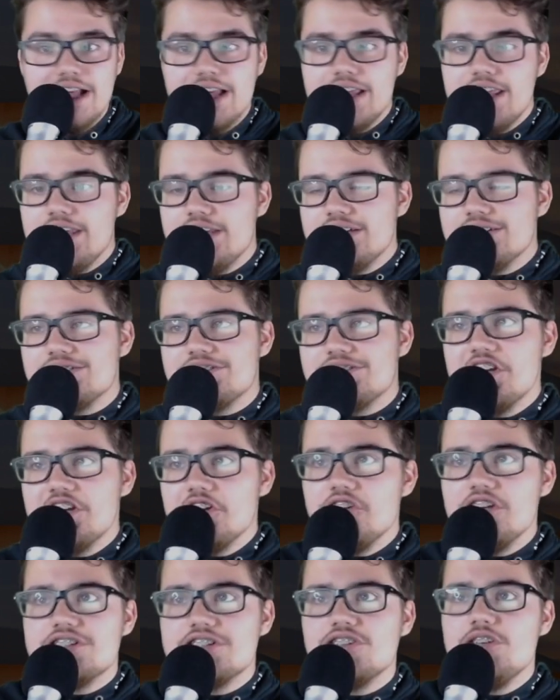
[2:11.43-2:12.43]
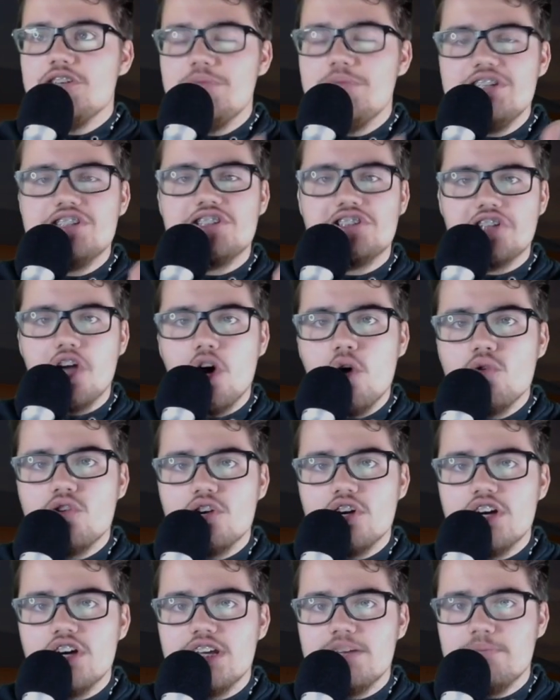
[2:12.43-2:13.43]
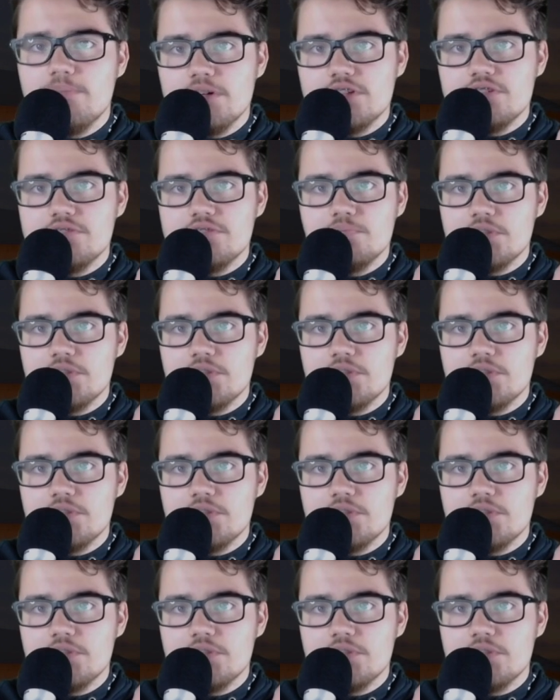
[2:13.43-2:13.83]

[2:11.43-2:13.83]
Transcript: He can seriously be so good but